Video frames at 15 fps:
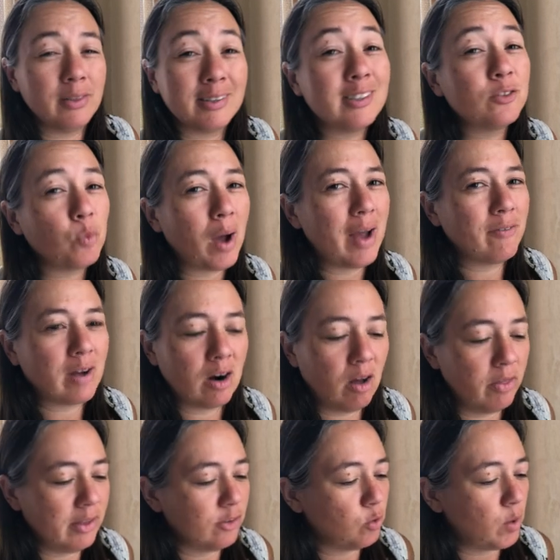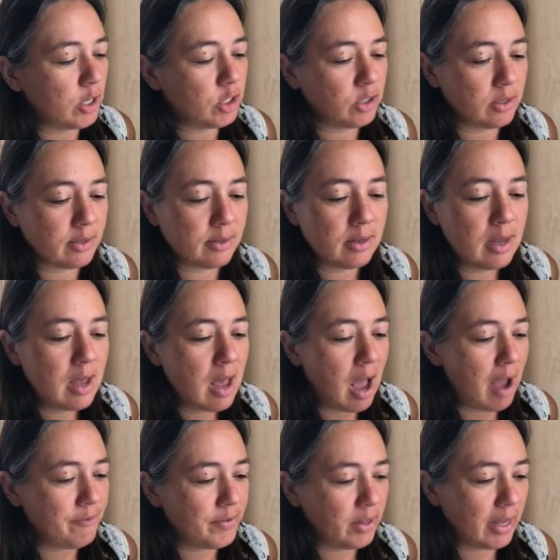this is why I've got all these questions.
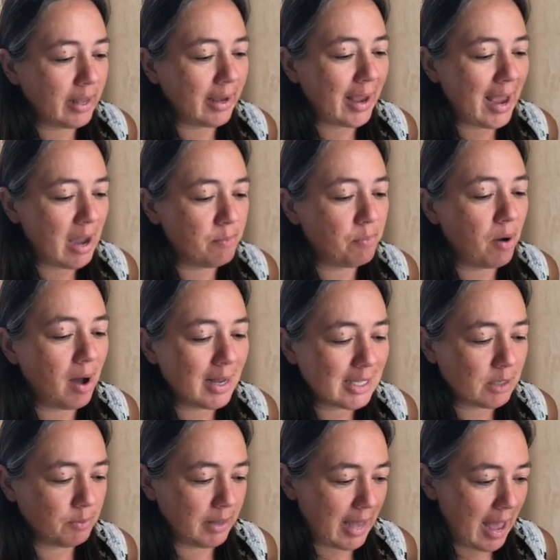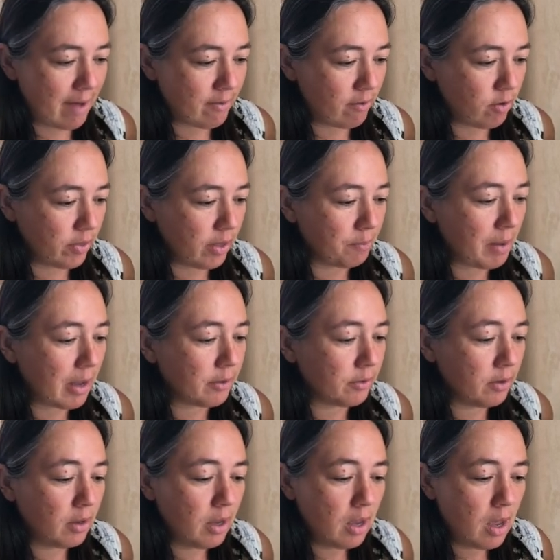I feel like it can't possibly have everything,
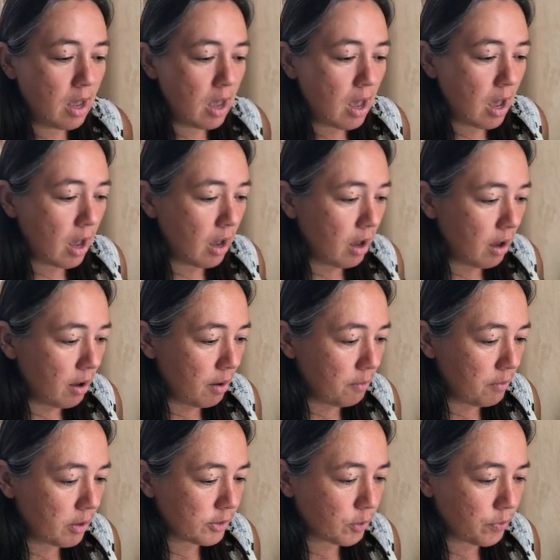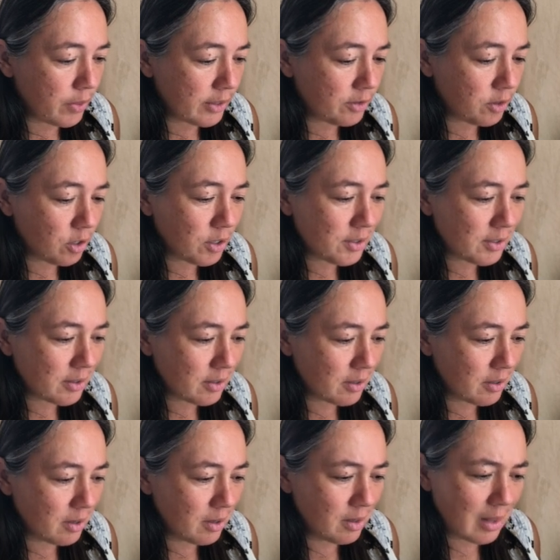but so this looks
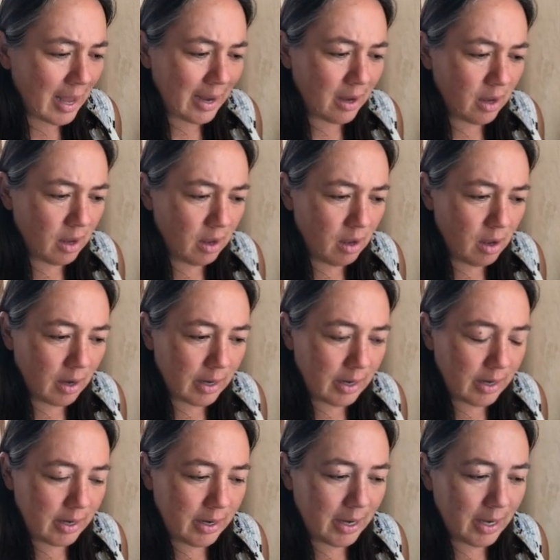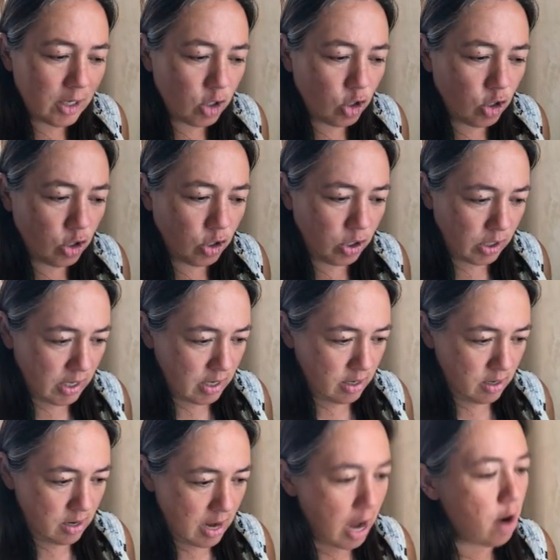like a
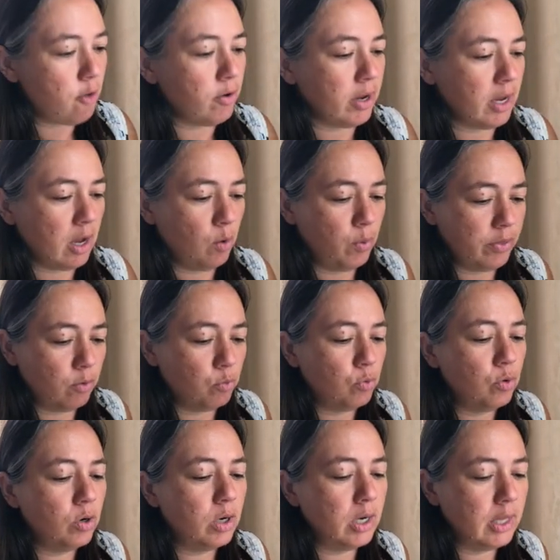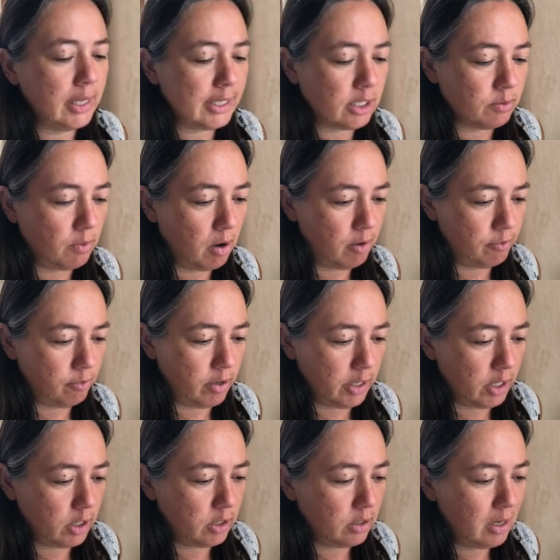kitchen area with a really small
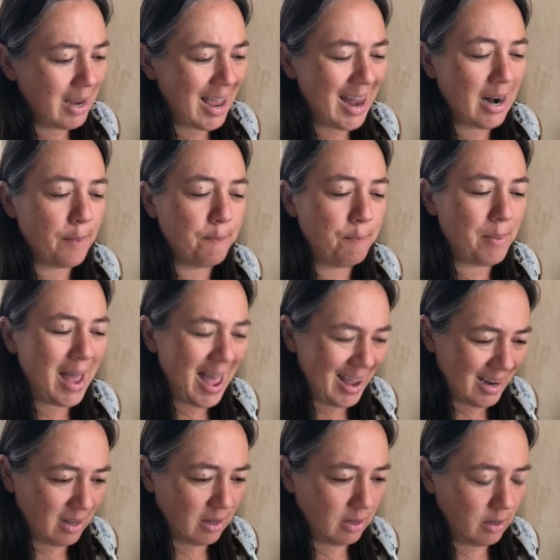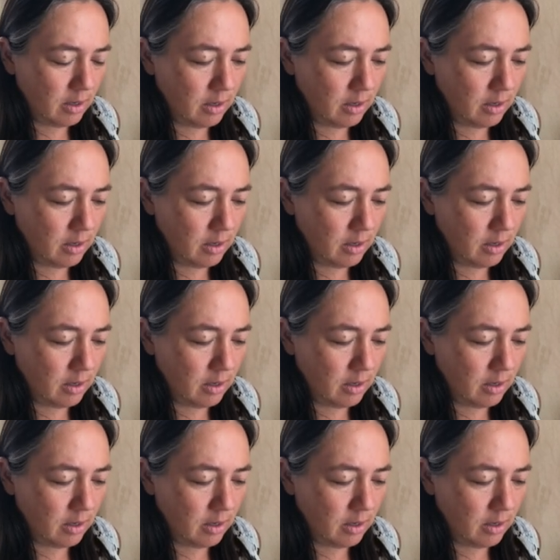fridge and a bed.